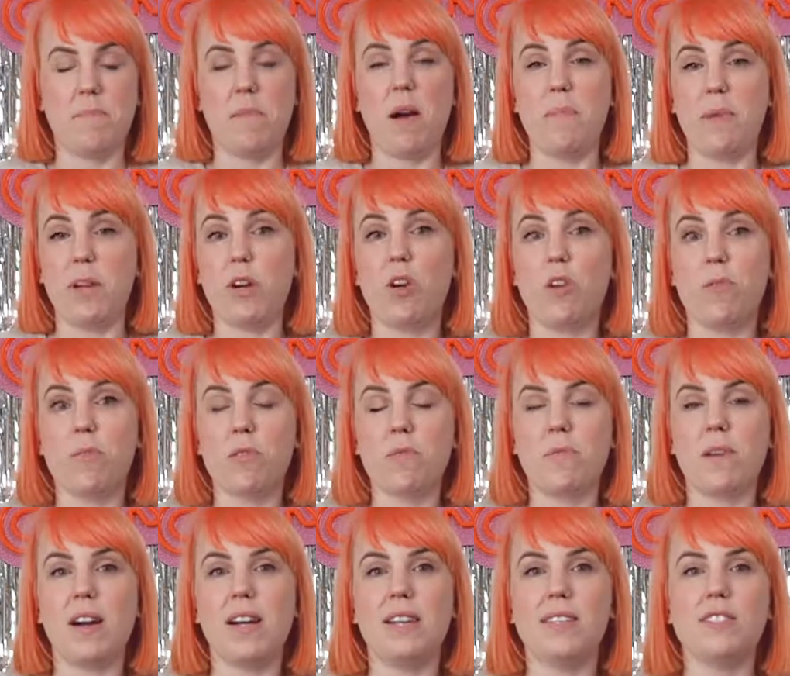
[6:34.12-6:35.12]
be
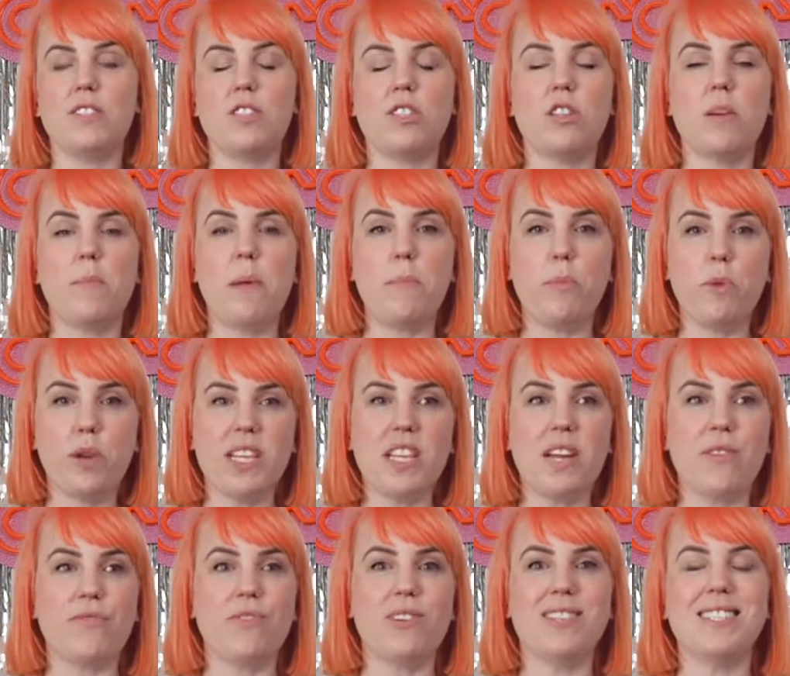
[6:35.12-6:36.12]
compromised. So by putting
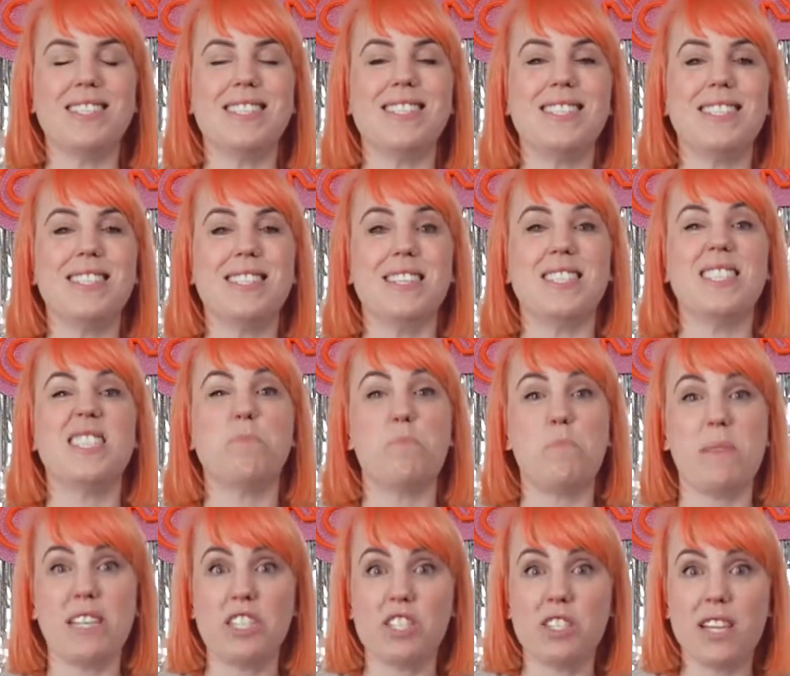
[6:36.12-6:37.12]
that front and center,
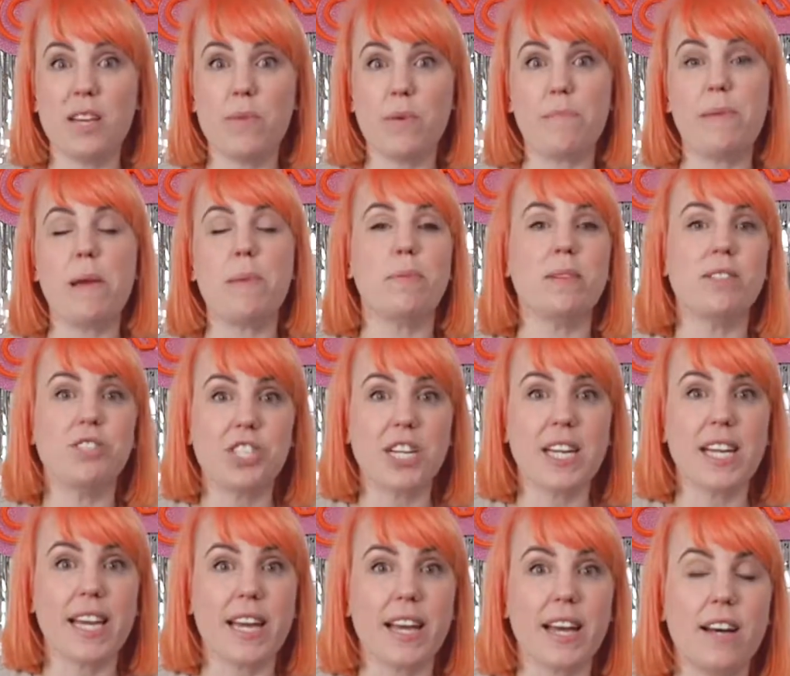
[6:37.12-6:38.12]
especially when people are
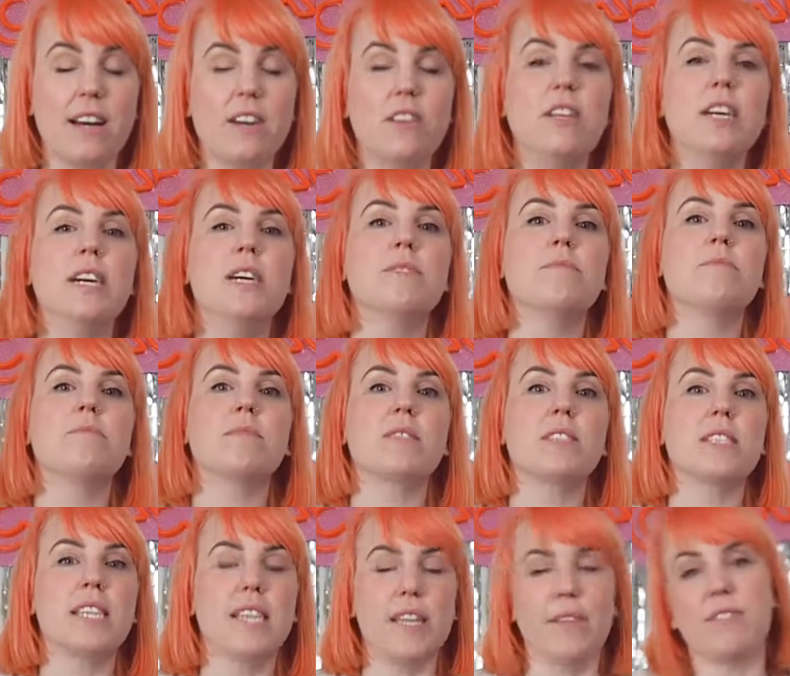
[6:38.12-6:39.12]
checking out,
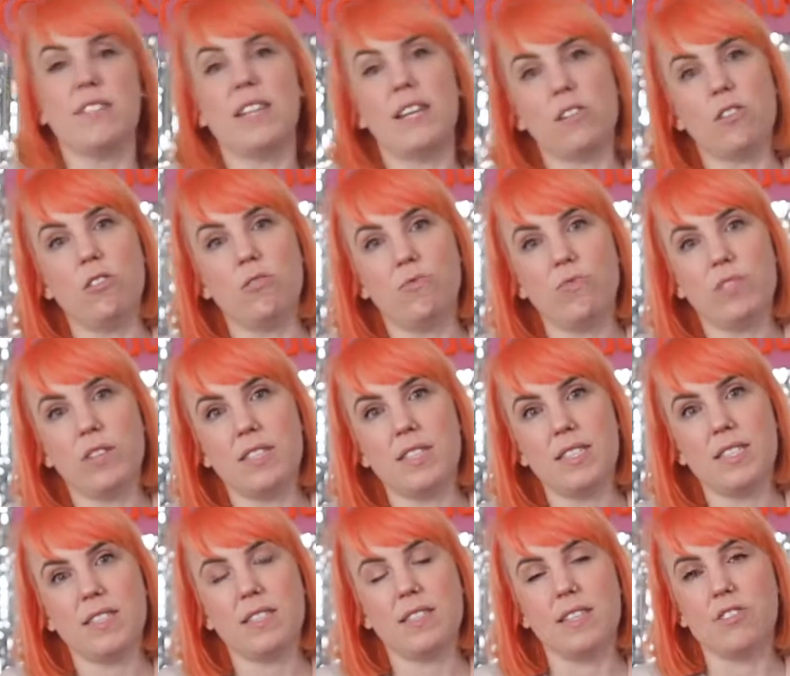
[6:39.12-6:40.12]
gives that
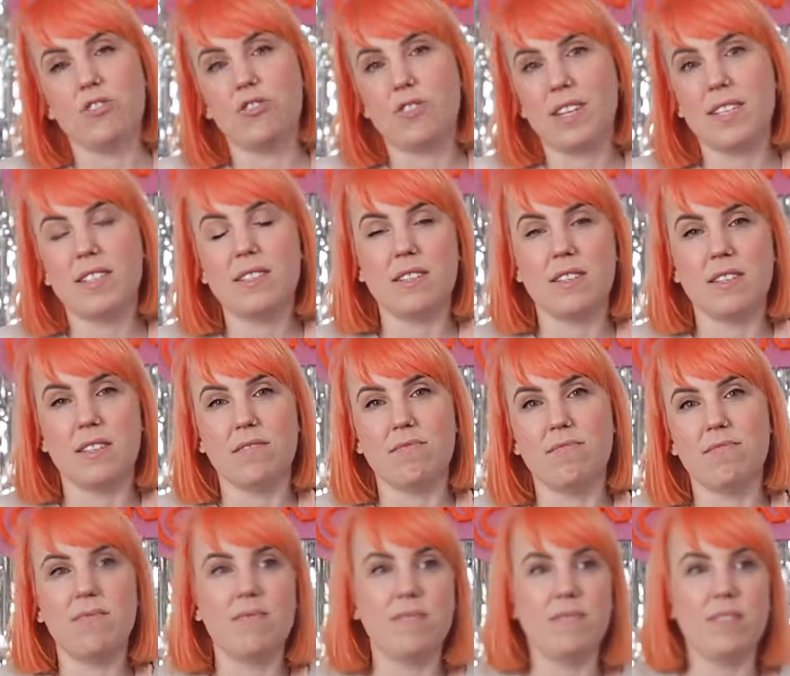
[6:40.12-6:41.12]
confidence and trust that
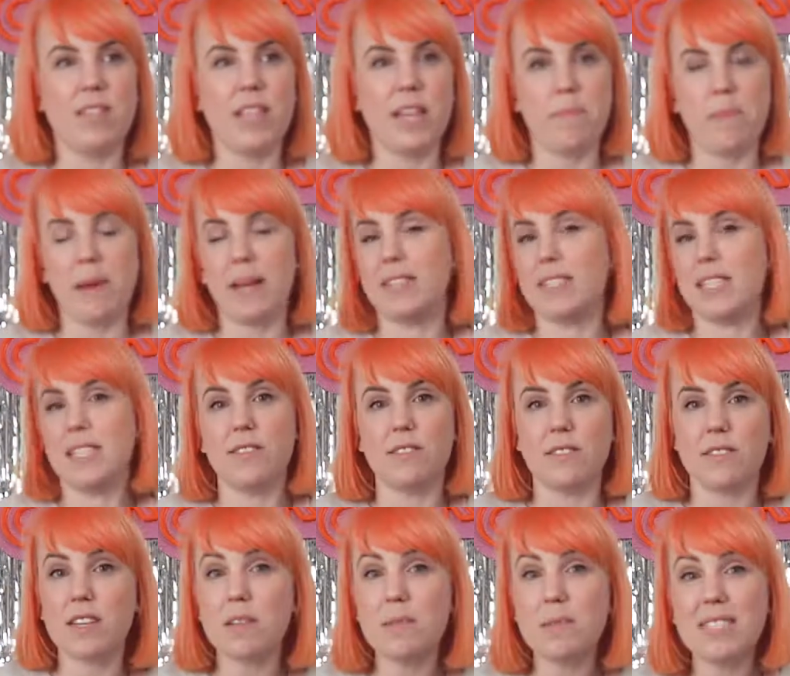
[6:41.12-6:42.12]
their bank
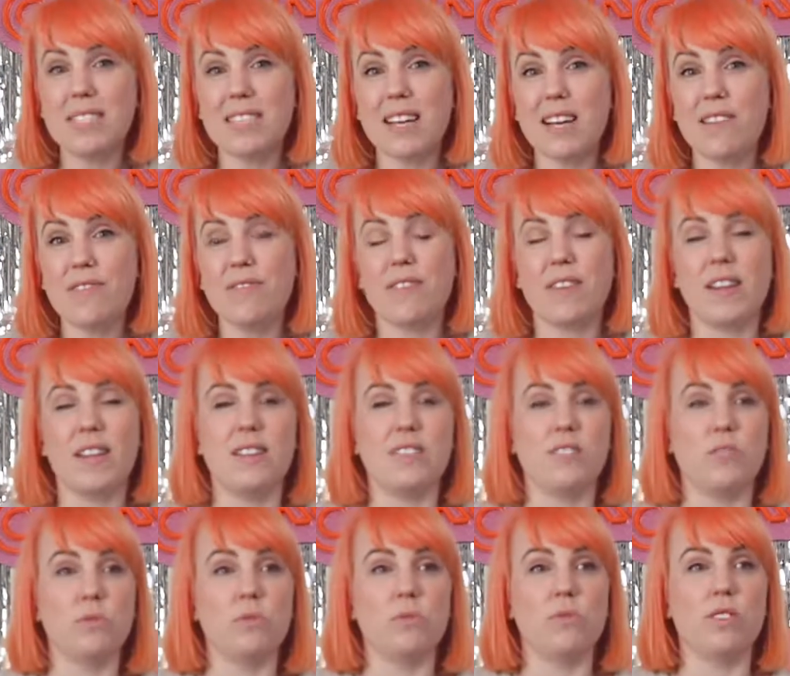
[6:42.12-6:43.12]
details are going to be safe and
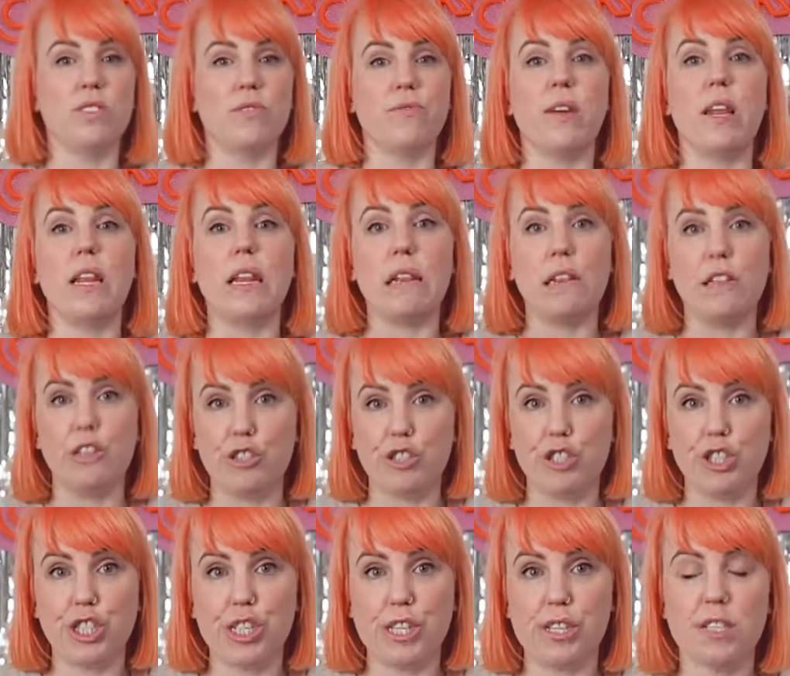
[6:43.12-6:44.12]
it's all sort of
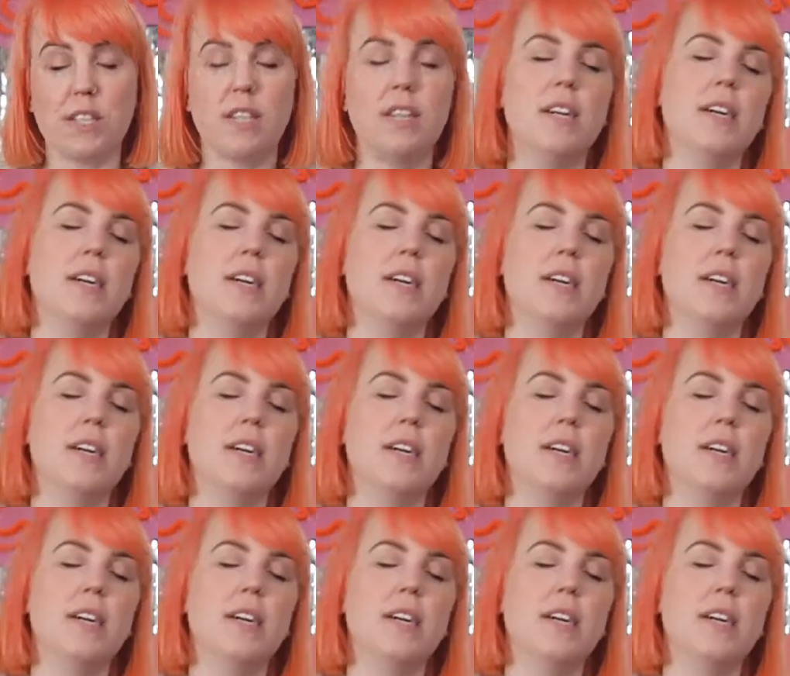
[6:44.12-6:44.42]
legit.